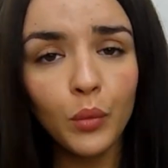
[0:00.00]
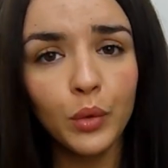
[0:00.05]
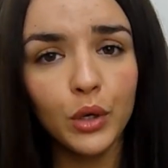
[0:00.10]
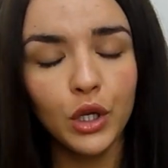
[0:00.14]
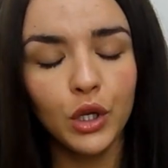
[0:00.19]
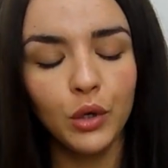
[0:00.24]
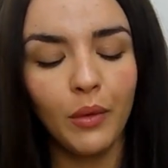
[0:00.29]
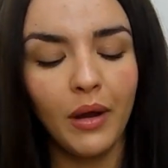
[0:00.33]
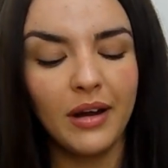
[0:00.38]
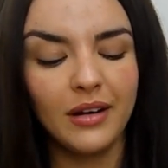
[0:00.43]

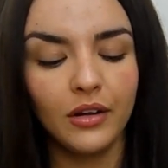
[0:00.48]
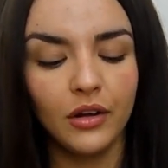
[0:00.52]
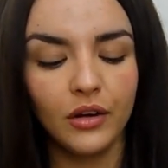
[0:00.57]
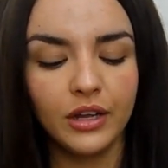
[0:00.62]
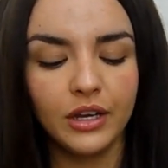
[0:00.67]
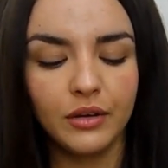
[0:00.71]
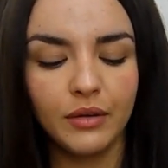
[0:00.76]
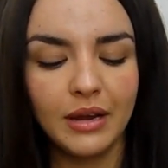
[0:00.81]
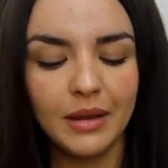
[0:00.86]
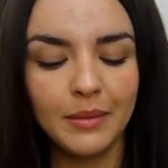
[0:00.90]
when you wear an
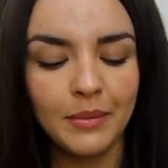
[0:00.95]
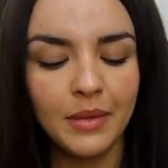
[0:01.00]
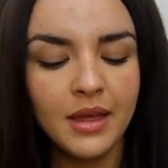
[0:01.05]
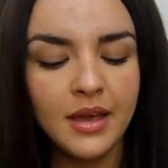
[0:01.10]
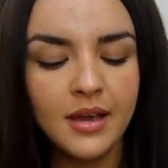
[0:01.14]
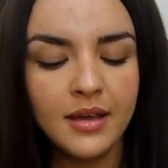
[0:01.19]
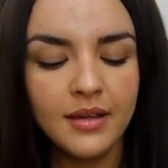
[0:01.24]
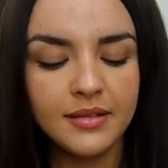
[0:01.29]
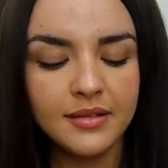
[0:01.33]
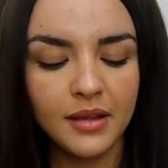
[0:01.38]
eye cream.
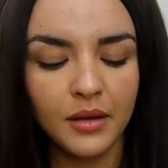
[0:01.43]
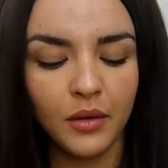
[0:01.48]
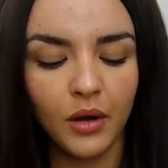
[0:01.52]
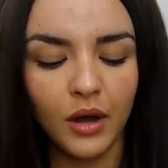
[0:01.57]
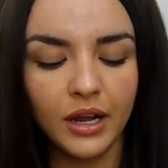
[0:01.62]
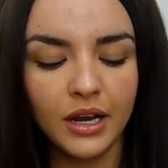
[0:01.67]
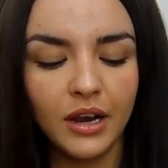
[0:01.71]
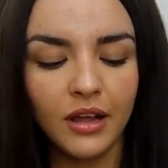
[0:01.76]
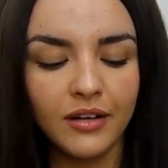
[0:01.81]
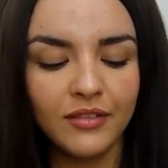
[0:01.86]
So
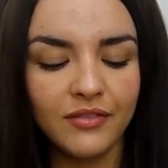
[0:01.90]
I